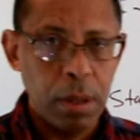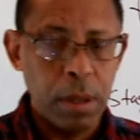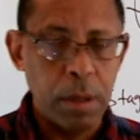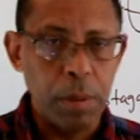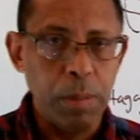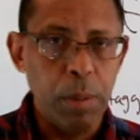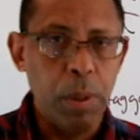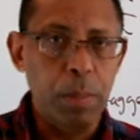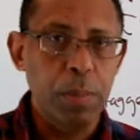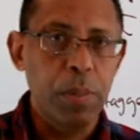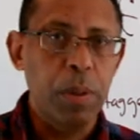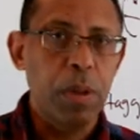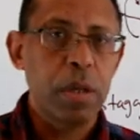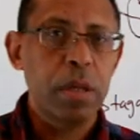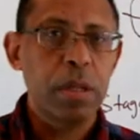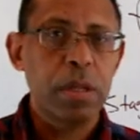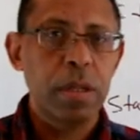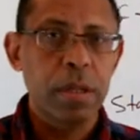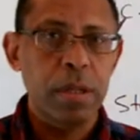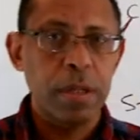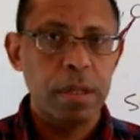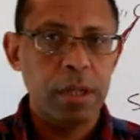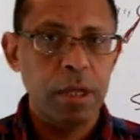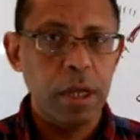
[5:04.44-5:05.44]
Remember,
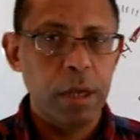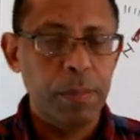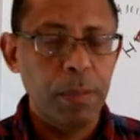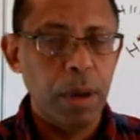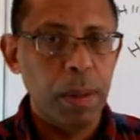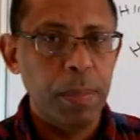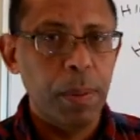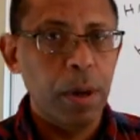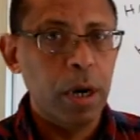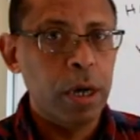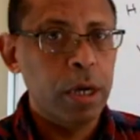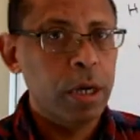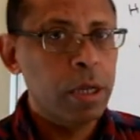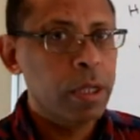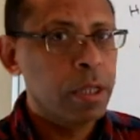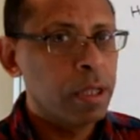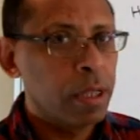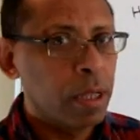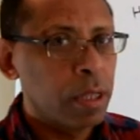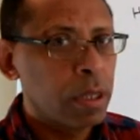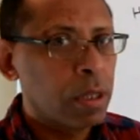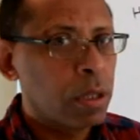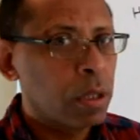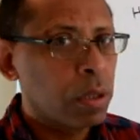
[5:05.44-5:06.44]
it's sigma bonds
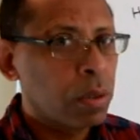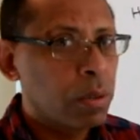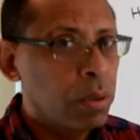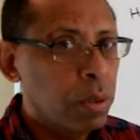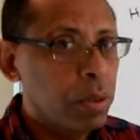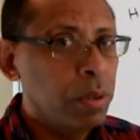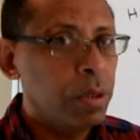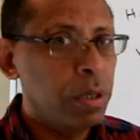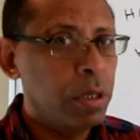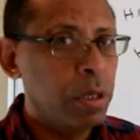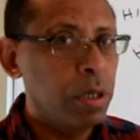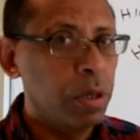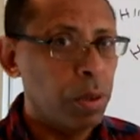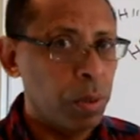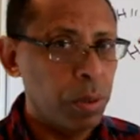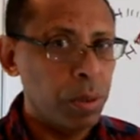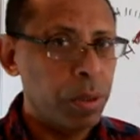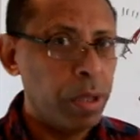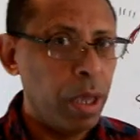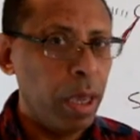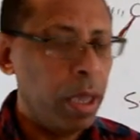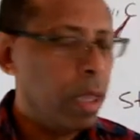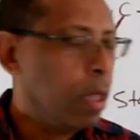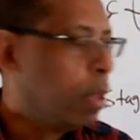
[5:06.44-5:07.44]
that could
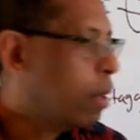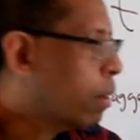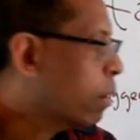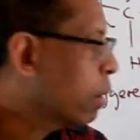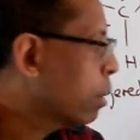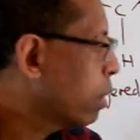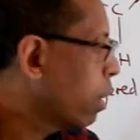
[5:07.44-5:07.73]
rotate.